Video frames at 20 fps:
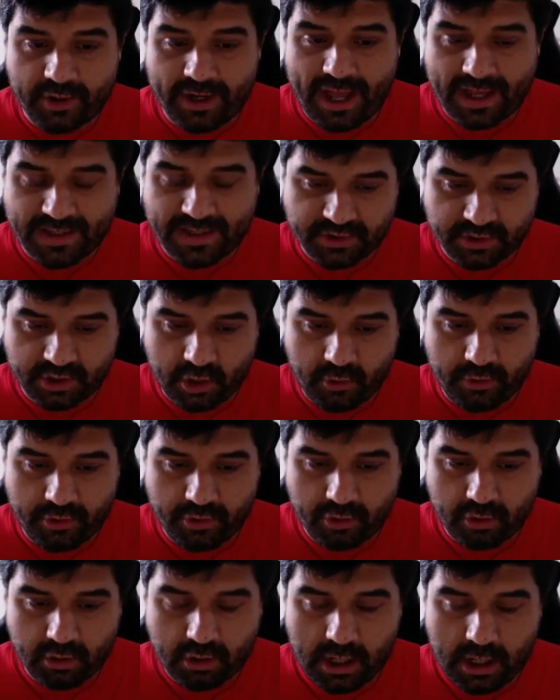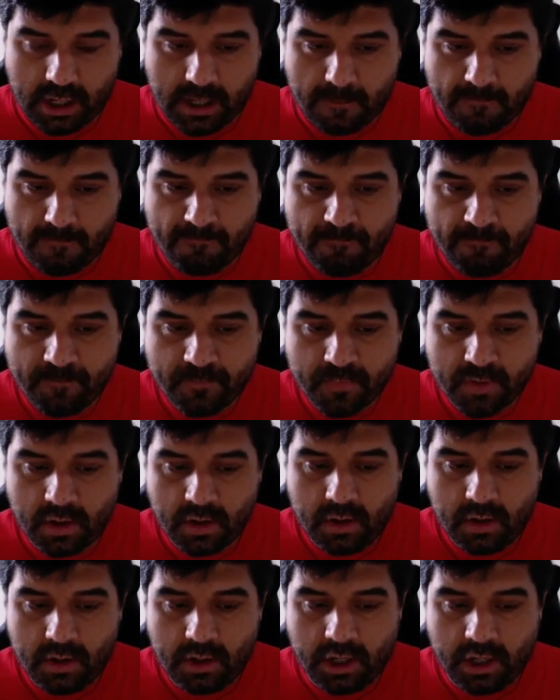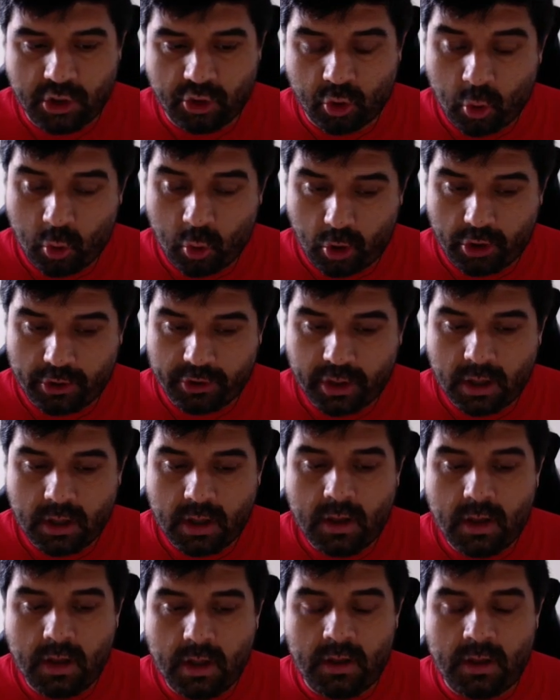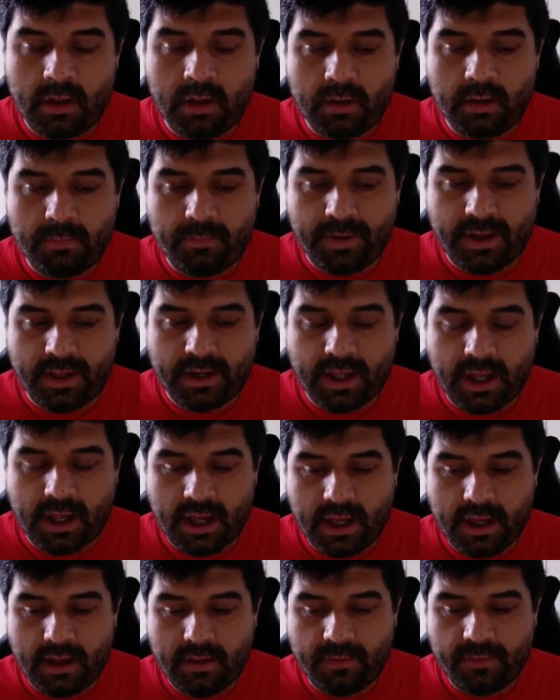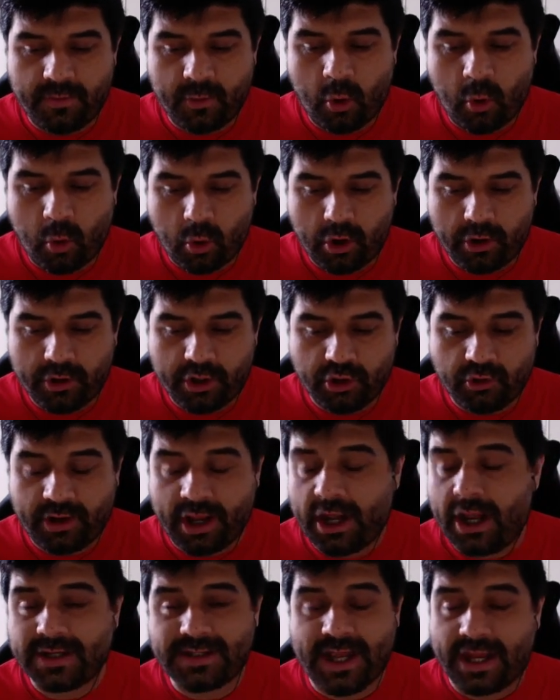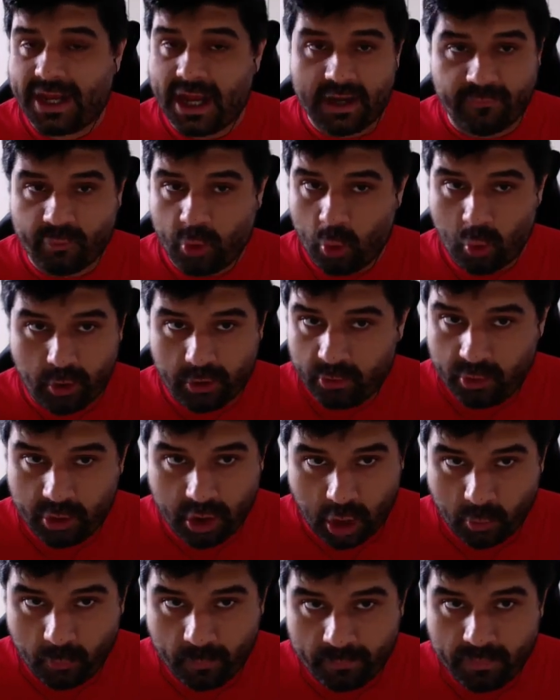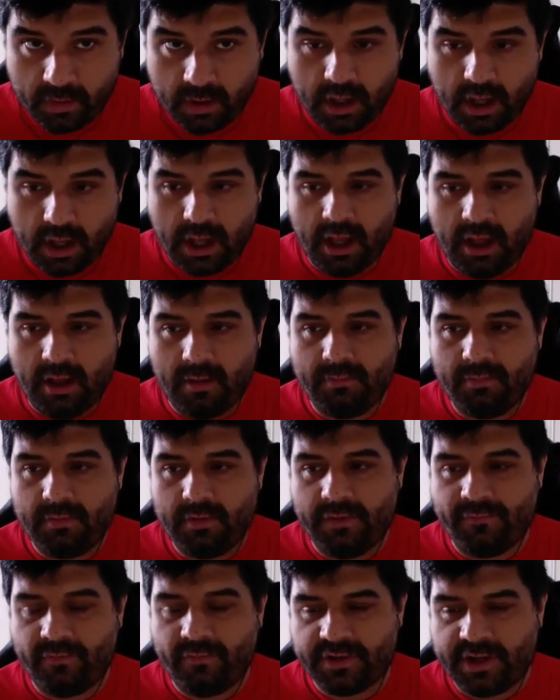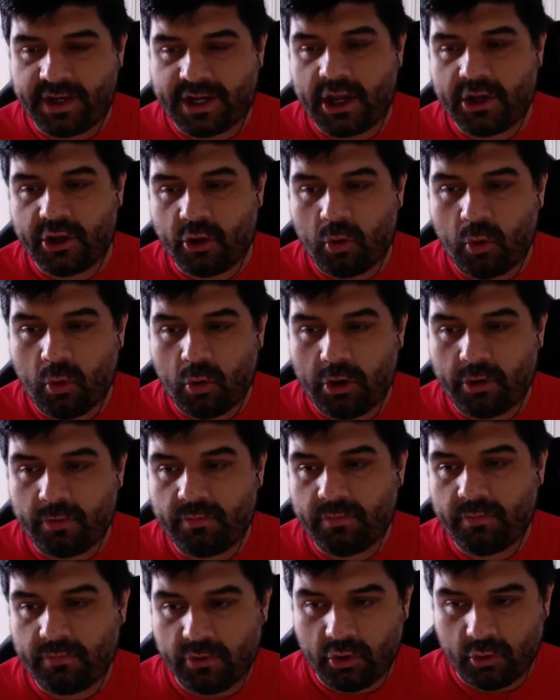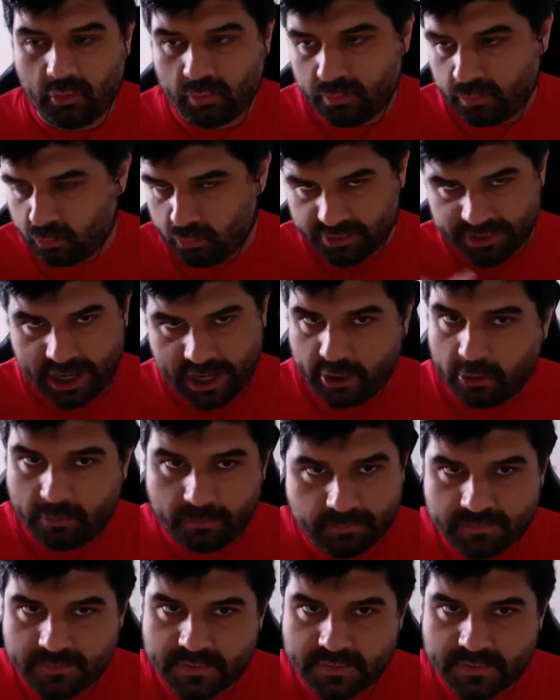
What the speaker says: It has to go in your hoard. But the hoard, you cannot take out of your hoard. No. Okay. If you take out of your hoard, you retire.